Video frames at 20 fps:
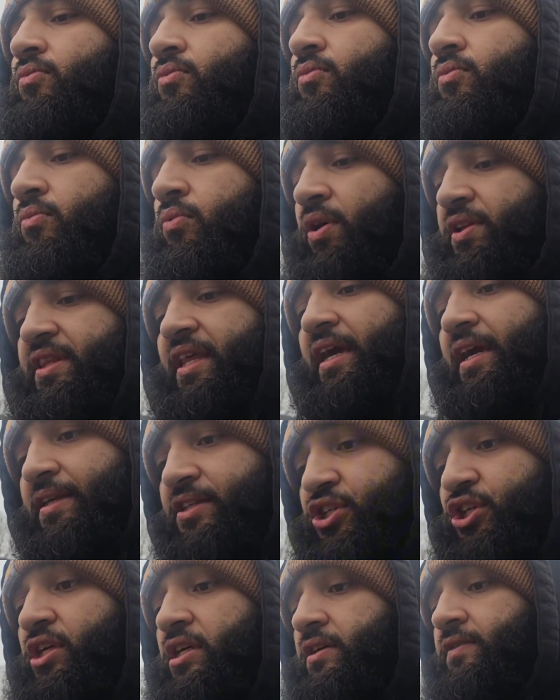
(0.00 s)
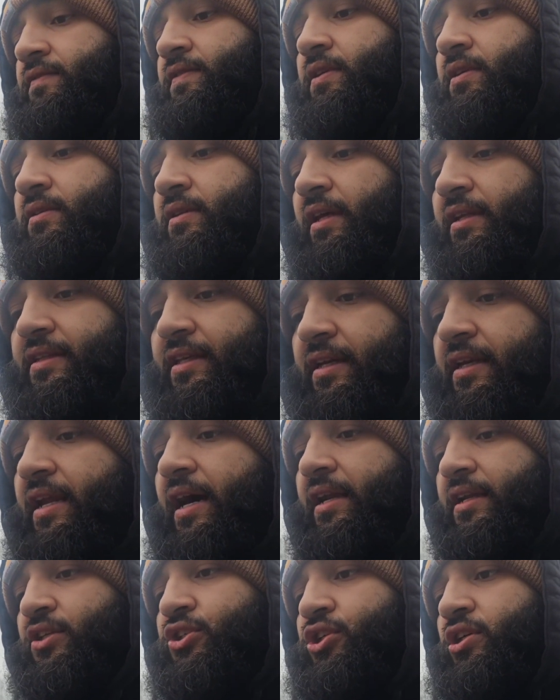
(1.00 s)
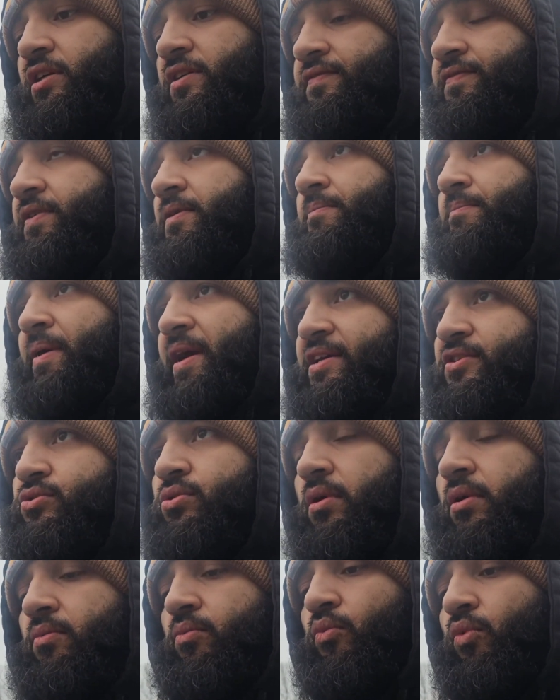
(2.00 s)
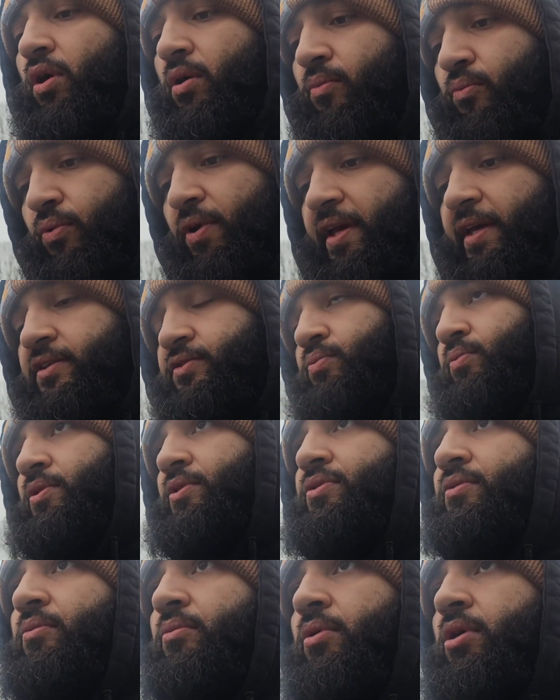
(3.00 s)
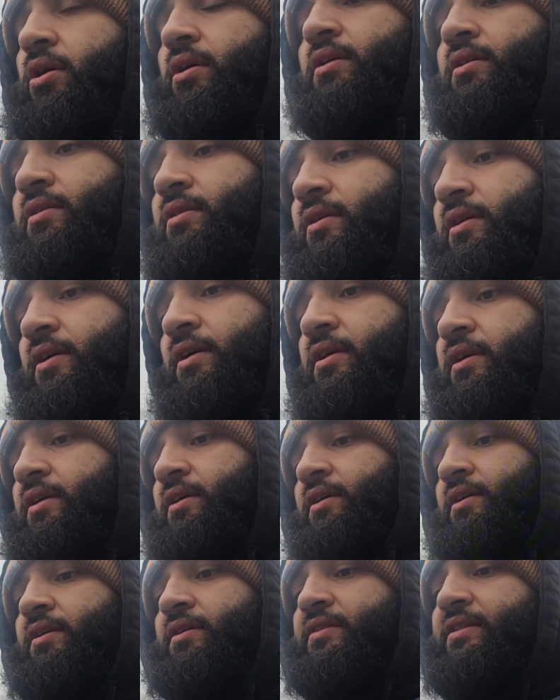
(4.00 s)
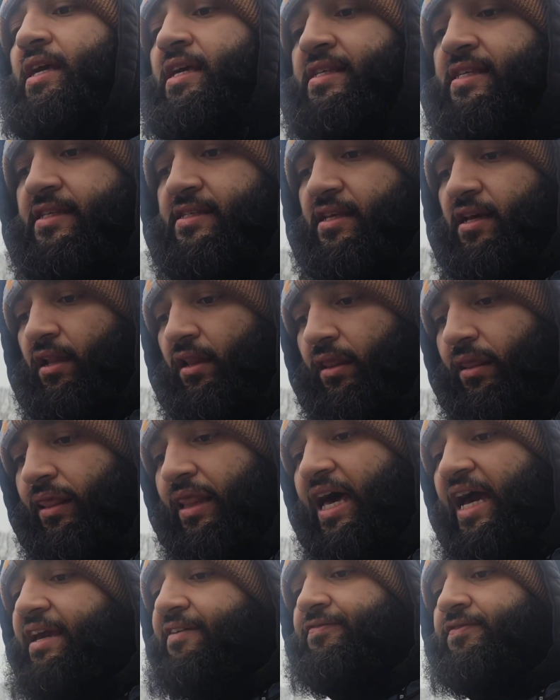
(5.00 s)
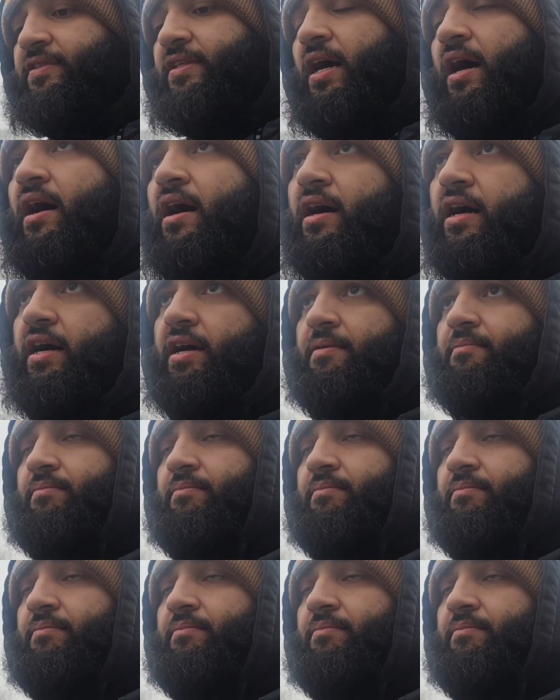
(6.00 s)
what they achieved. They did not achieve it based on 1 week's worth of work. This is a lifetime